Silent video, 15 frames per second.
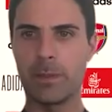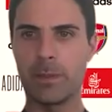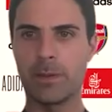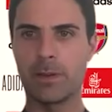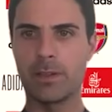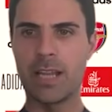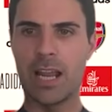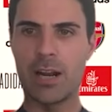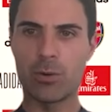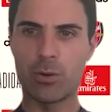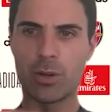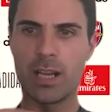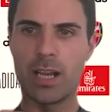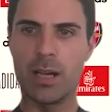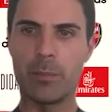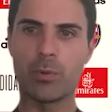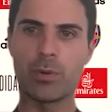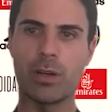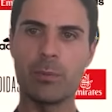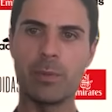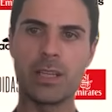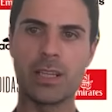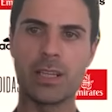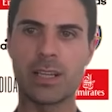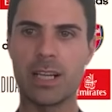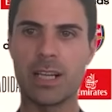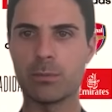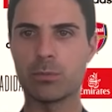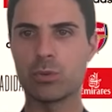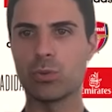narrow gap or a bigger
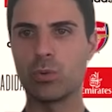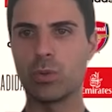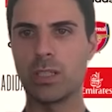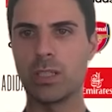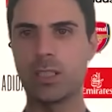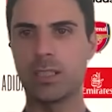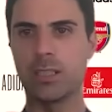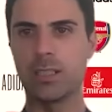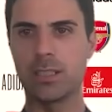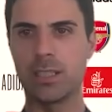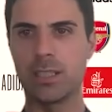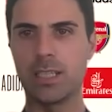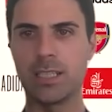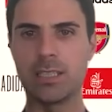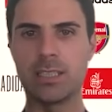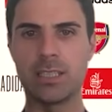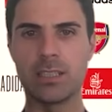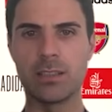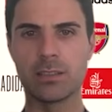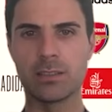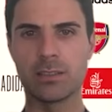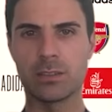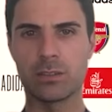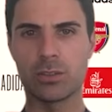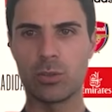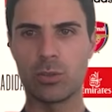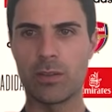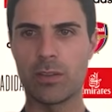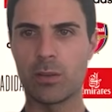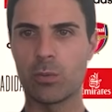gap to do any any deals. So
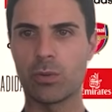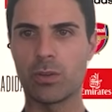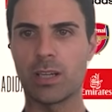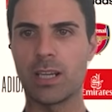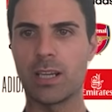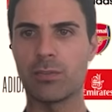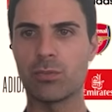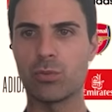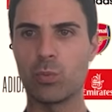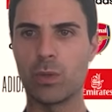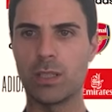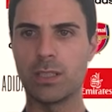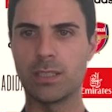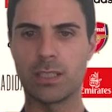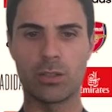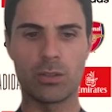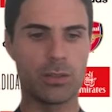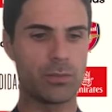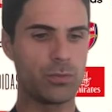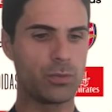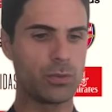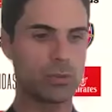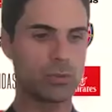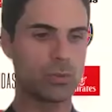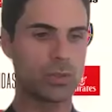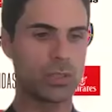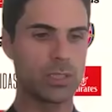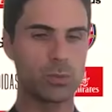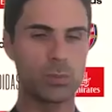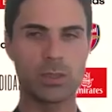I think we're going to have to wait another four to
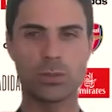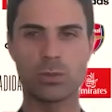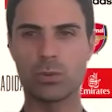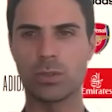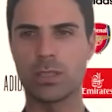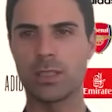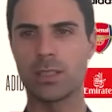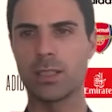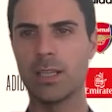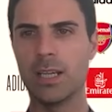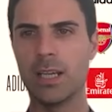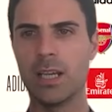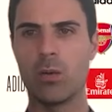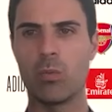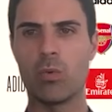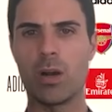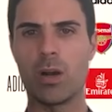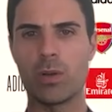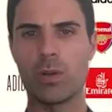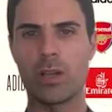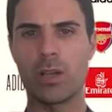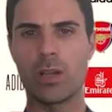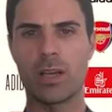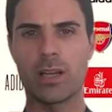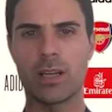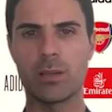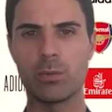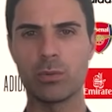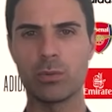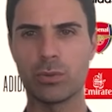six weeks to see what we are able to
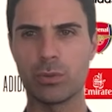do.